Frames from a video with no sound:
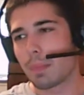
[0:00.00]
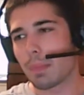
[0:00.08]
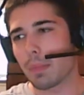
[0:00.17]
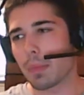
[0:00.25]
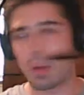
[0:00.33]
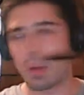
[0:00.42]

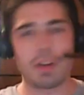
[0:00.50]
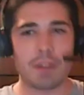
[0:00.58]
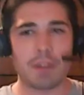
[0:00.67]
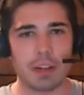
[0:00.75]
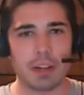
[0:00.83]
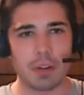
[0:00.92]
Whenever I
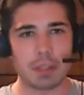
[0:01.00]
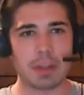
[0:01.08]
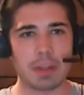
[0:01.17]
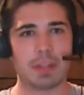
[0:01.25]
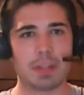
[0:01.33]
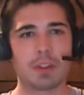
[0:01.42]
find out news about
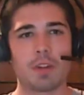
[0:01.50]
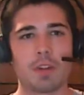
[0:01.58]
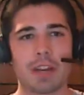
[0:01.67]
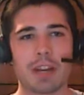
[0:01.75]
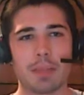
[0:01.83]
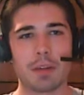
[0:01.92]
the show
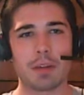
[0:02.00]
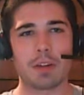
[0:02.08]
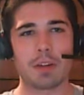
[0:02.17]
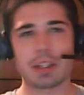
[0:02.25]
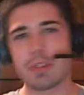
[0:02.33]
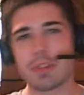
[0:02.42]
Finding Bigfoot,
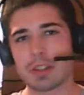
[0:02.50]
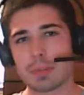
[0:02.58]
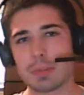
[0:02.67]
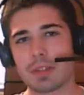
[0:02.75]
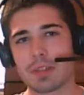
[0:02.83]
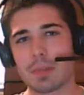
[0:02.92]
because I've done some
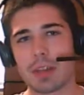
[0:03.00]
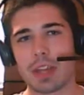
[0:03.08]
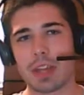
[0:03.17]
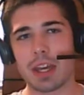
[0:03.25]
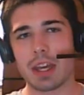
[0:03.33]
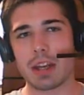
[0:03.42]
stuff about
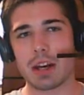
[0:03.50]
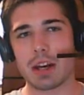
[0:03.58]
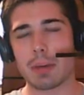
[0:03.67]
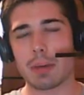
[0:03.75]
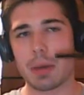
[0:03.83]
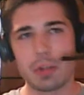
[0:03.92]
that,
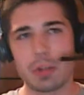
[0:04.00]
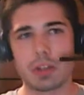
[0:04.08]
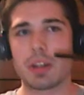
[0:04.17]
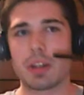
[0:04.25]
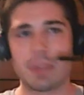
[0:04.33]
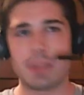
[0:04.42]
I will start
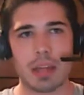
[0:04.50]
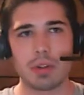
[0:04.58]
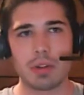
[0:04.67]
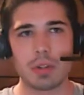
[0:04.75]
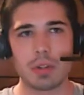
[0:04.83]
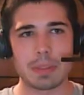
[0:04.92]
giving out
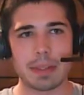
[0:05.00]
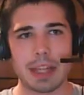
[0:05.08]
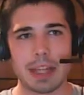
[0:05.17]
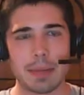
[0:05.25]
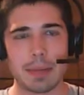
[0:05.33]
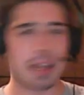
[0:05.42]
news about
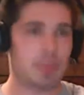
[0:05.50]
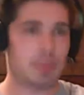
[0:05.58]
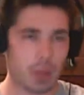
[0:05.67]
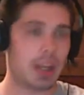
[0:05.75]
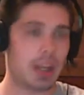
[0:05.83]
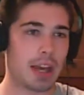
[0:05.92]
that. But as of
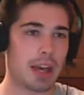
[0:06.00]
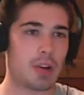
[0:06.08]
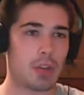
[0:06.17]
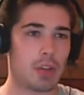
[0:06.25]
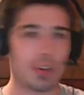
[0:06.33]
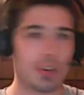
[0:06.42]
right now,
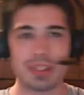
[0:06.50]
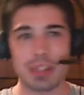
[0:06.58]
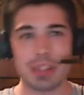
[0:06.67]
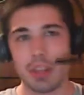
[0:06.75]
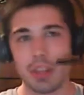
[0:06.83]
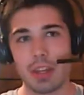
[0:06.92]
there is
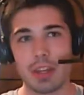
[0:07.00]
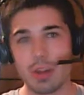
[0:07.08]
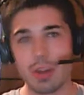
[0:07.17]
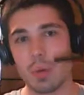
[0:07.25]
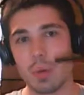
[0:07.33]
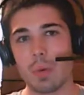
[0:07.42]
nothing
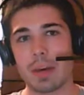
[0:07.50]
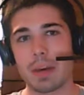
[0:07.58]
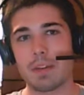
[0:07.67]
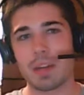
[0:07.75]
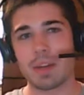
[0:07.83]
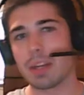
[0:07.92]
new about
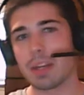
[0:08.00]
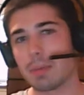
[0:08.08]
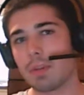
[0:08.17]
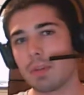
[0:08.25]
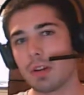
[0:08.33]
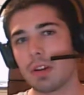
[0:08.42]
Finding
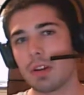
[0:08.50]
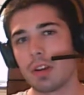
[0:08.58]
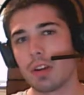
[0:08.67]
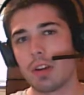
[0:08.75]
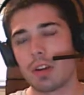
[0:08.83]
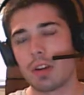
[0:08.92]
Bigfoot
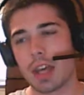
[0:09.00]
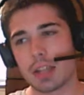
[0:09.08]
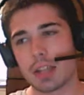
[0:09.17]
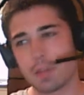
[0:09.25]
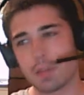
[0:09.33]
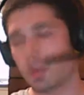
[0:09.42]
as
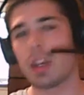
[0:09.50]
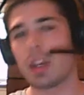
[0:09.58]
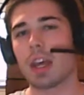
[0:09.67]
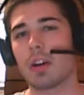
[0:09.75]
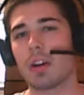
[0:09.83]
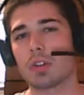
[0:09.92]
of right
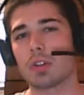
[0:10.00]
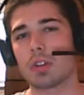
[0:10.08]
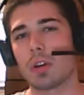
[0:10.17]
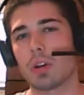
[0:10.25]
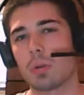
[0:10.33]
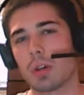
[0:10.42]
now.
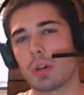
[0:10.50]
So